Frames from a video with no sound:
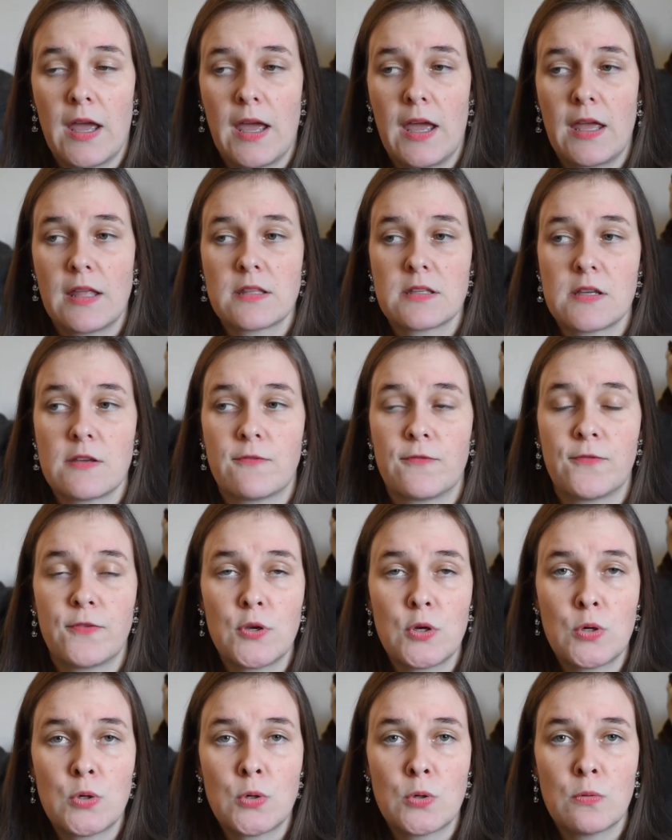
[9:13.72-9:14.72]
And if
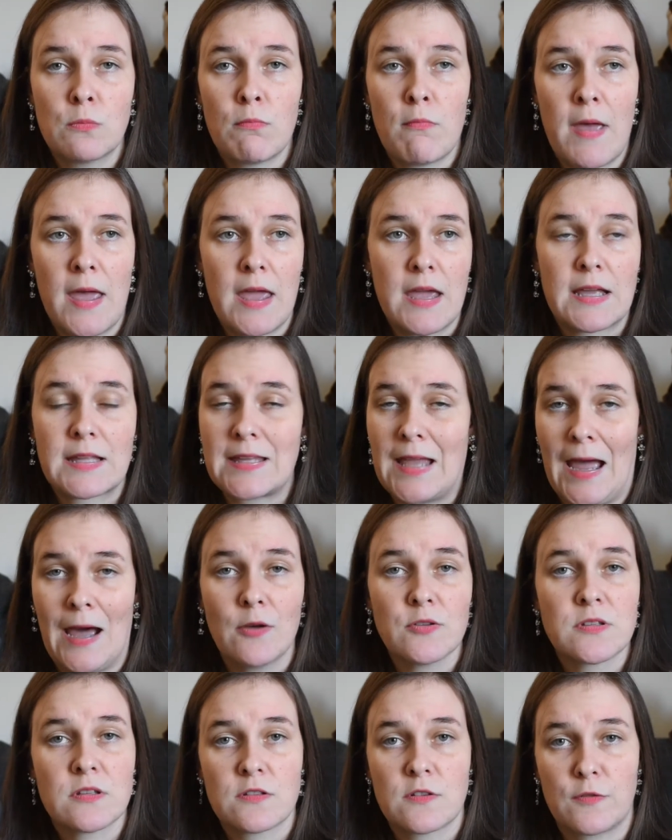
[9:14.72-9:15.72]
you make
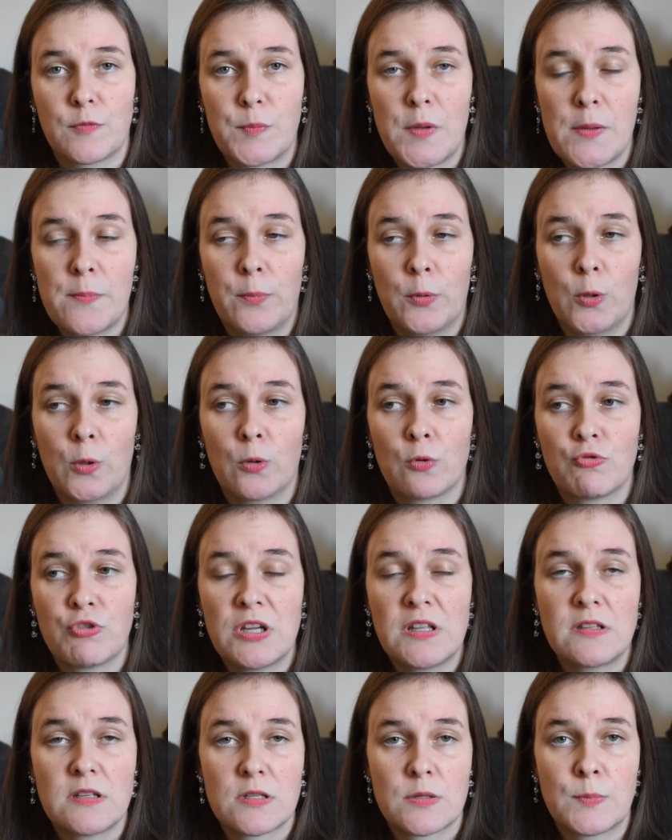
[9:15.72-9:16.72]
thousands of people
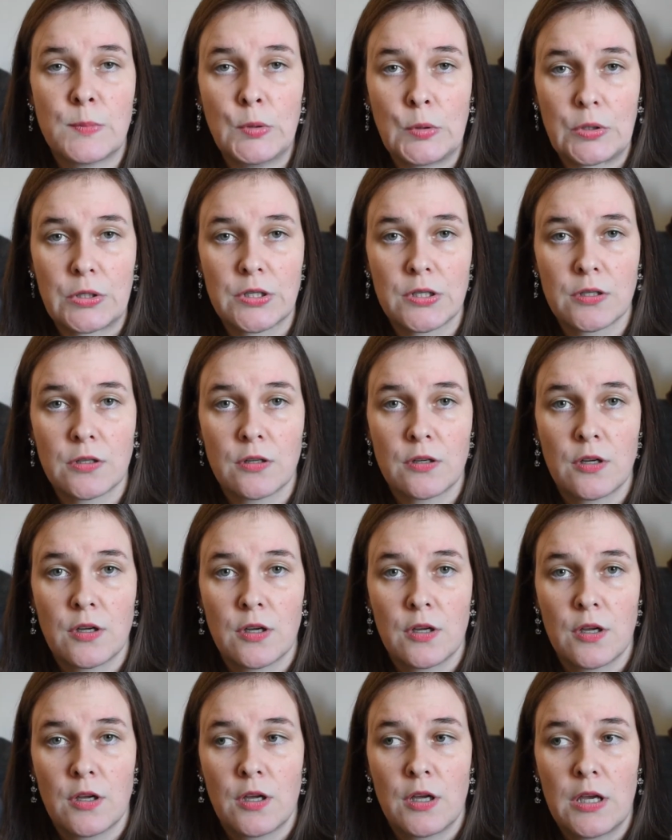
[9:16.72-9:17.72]
read this book,
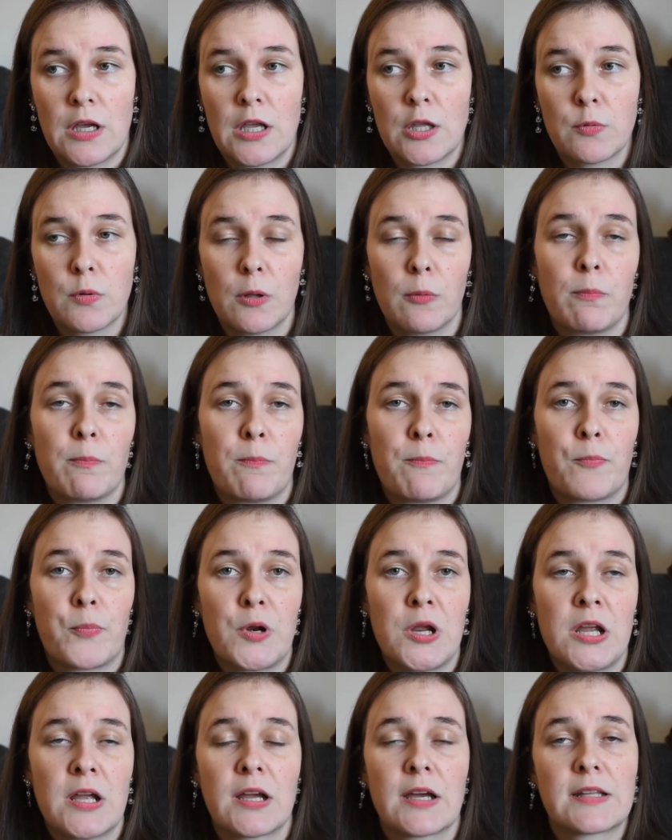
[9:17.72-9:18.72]
it will
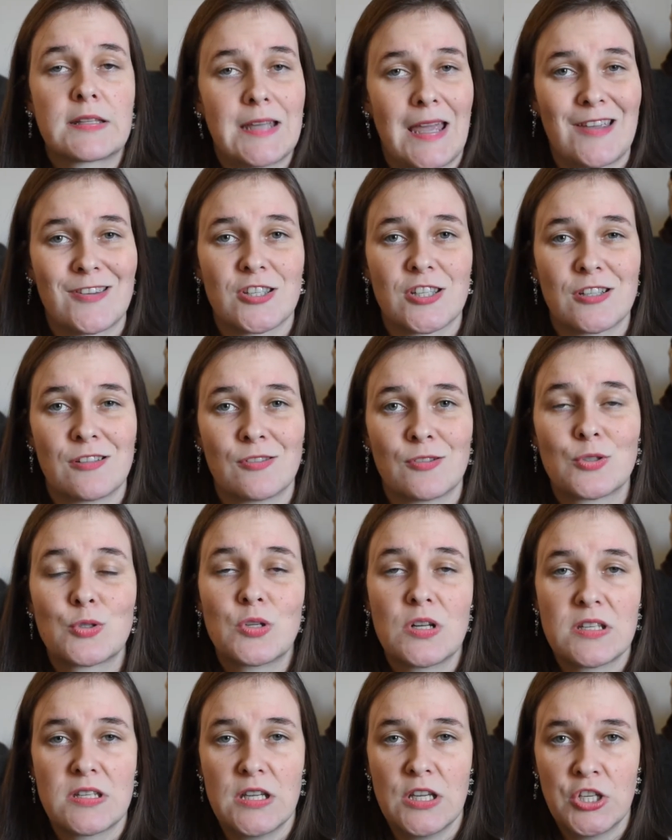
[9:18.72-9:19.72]
bring attention to
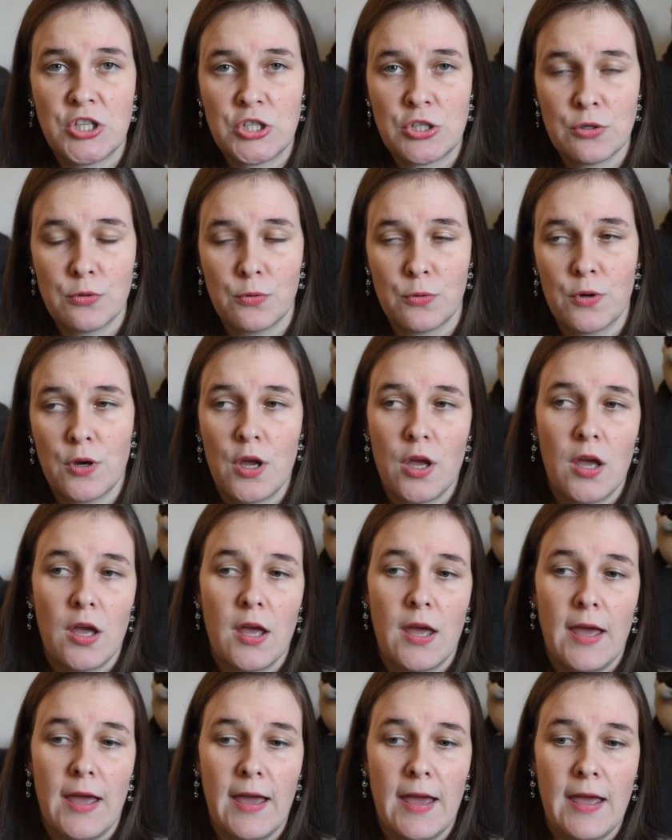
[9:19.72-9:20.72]
this issue.
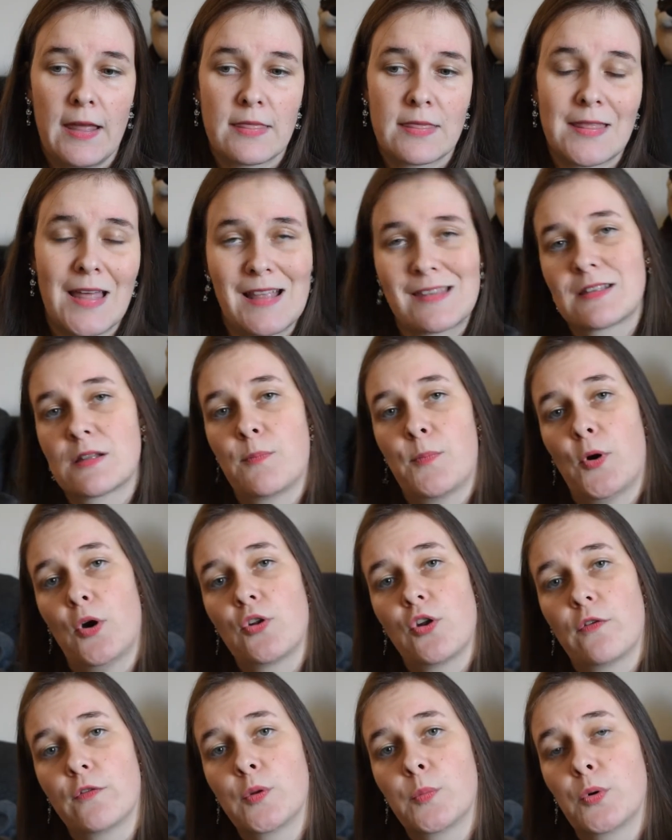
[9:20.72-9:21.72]
And that's the
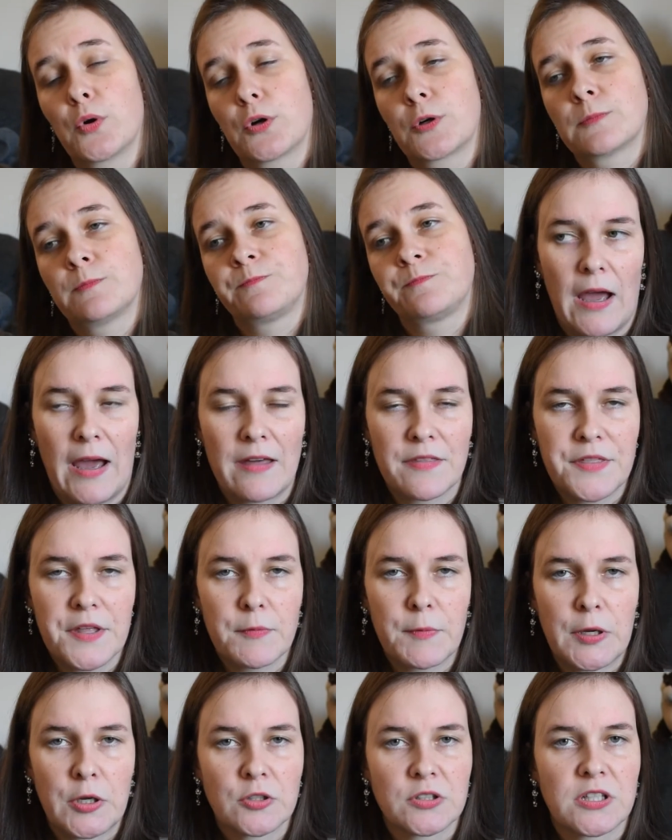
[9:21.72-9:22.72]
point of the book. I think
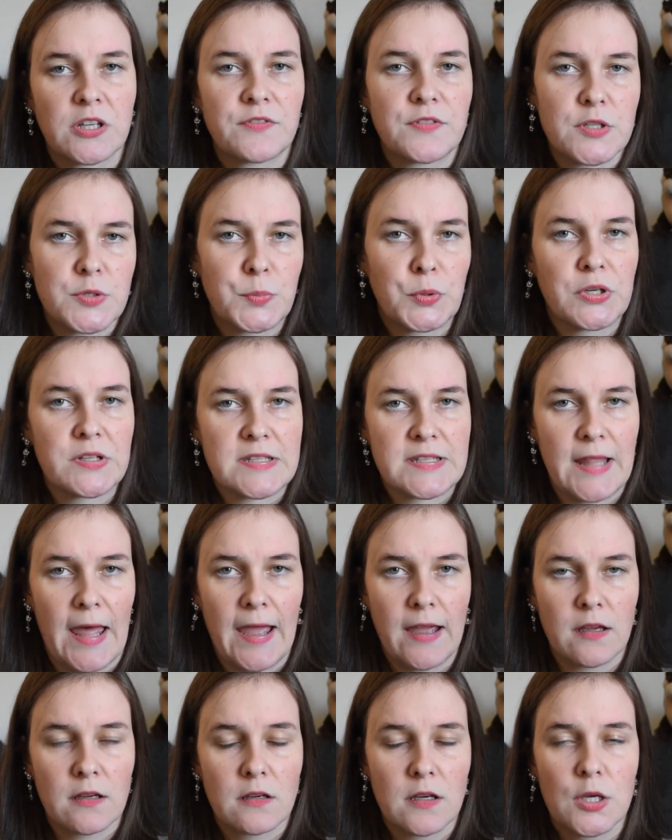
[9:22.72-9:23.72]
we could give this book a
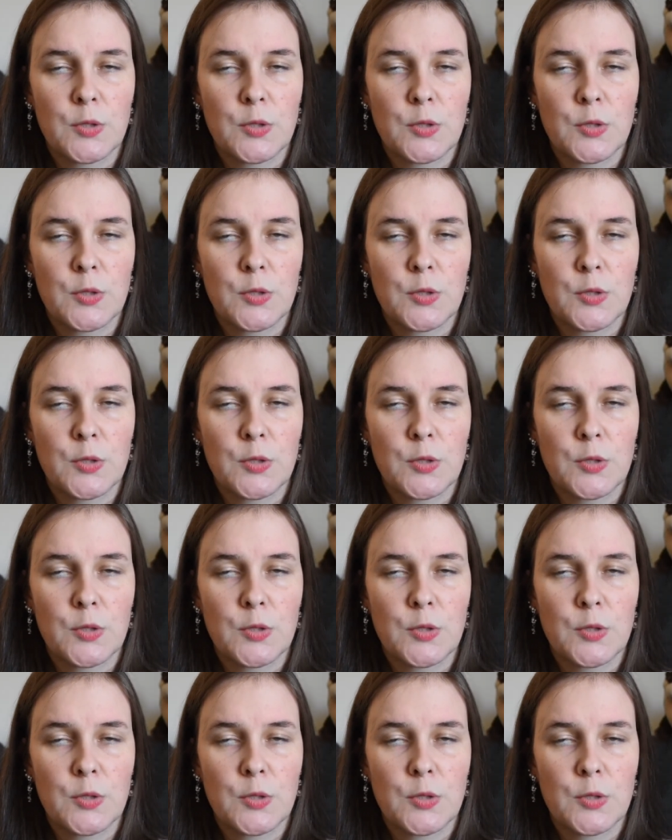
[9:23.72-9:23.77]
slack.